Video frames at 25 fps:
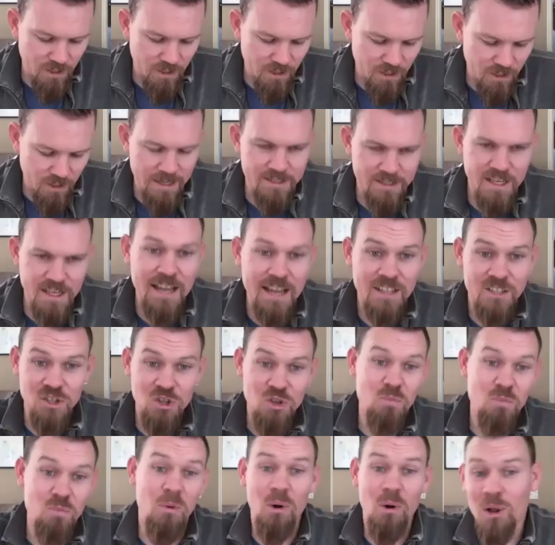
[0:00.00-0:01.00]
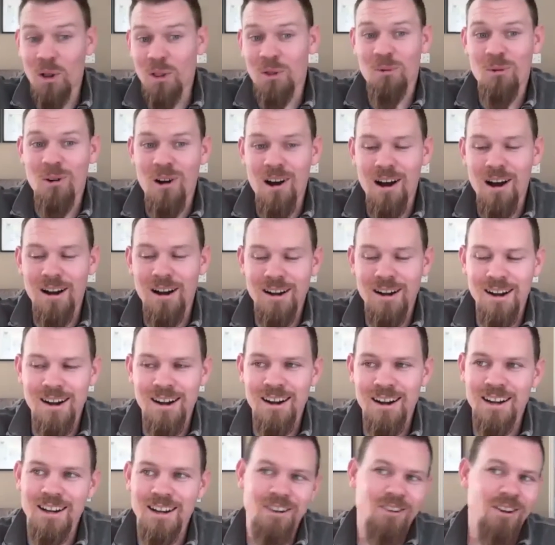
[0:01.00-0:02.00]
kinds. Yeah. So you boil the
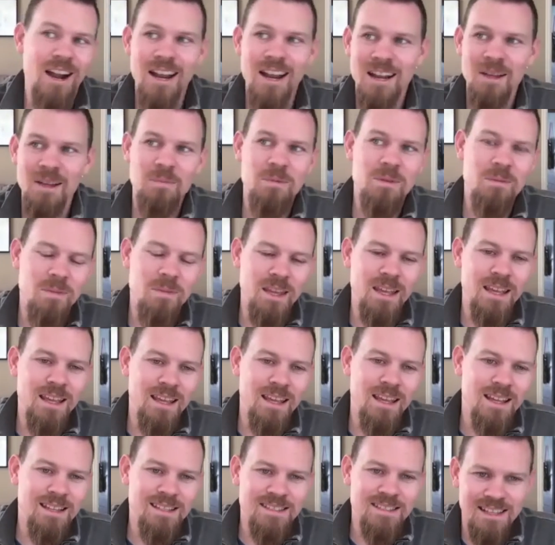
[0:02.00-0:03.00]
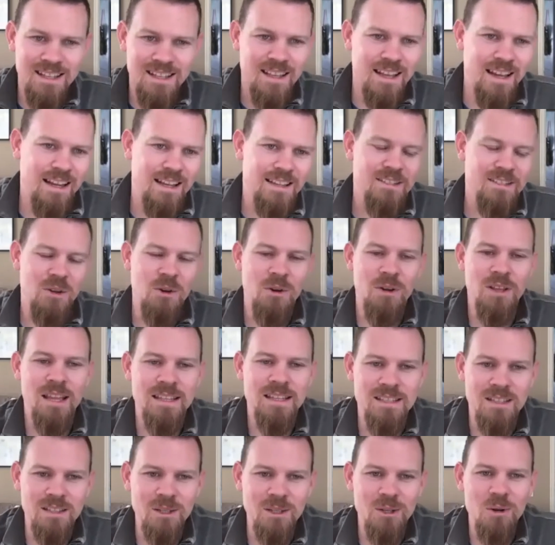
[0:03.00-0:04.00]
water and grind up the beans and like, so
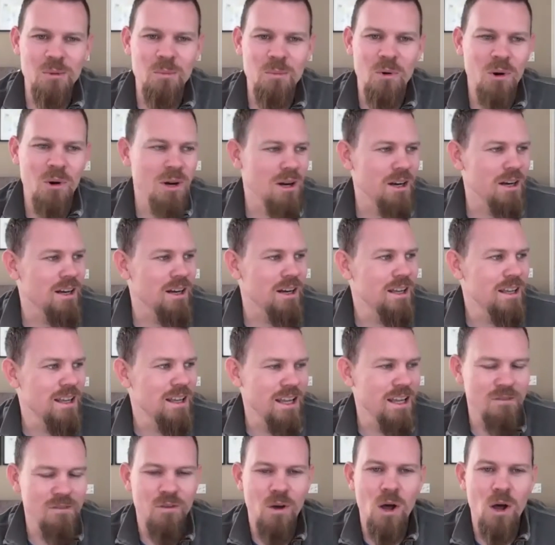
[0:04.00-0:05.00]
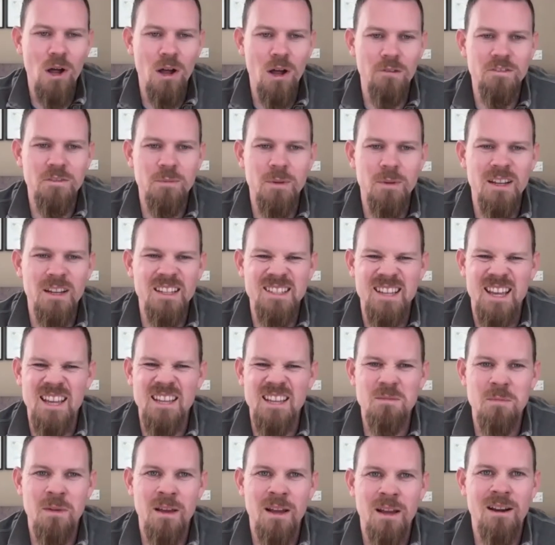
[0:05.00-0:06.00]
it's a little more involved, but it
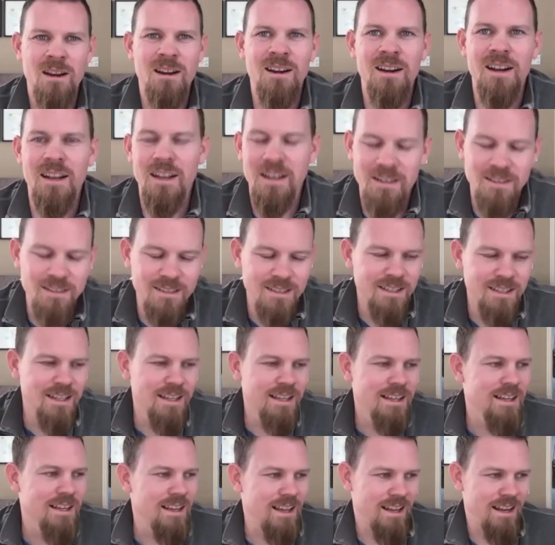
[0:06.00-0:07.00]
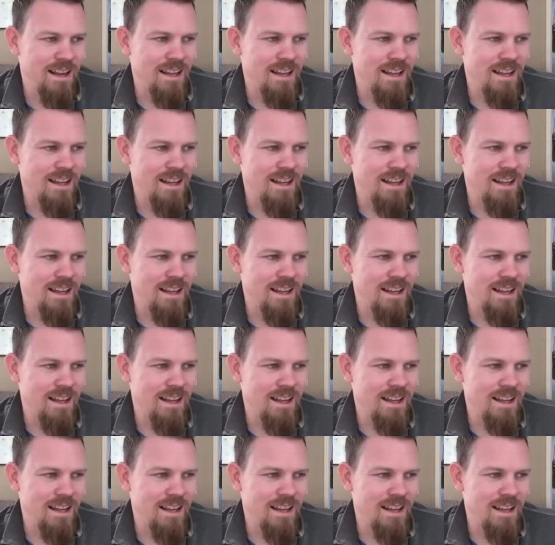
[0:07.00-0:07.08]
tastes better. And I do